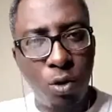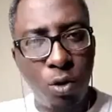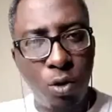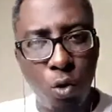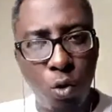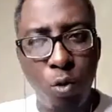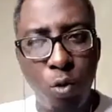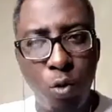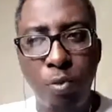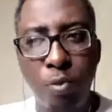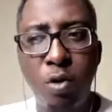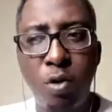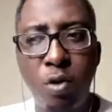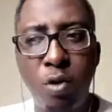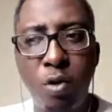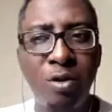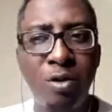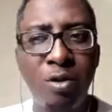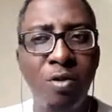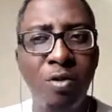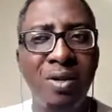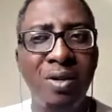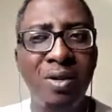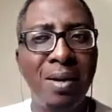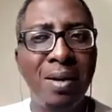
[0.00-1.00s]
the burden of
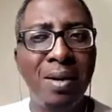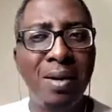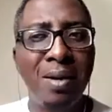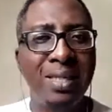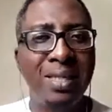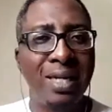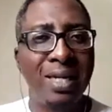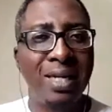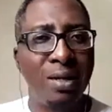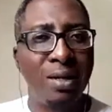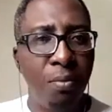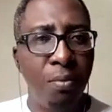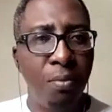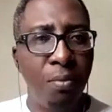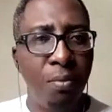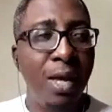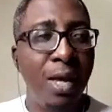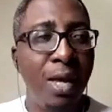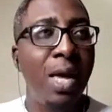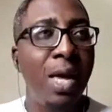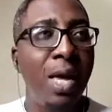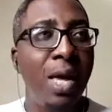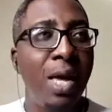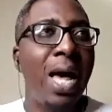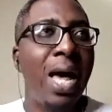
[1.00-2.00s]
being a
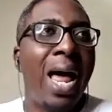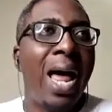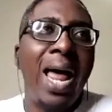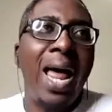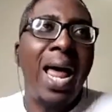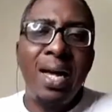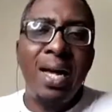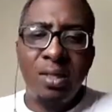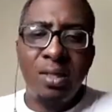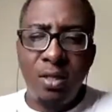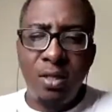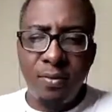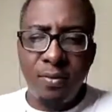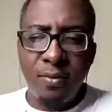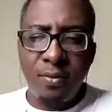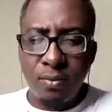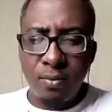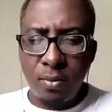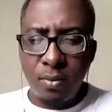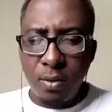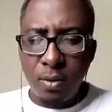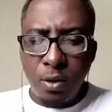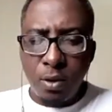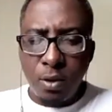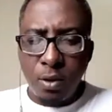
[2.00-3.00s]
40-year-old. Because a lot of them are taking.
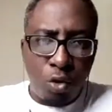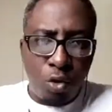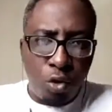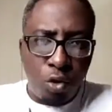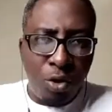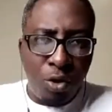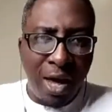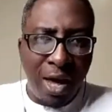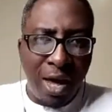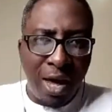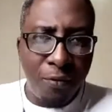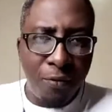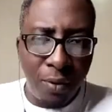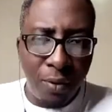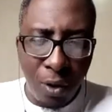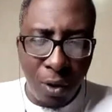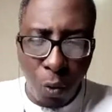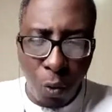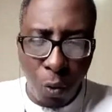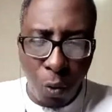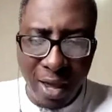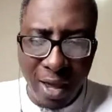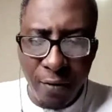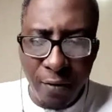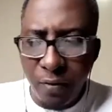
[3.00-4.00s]
I asked him, do you have a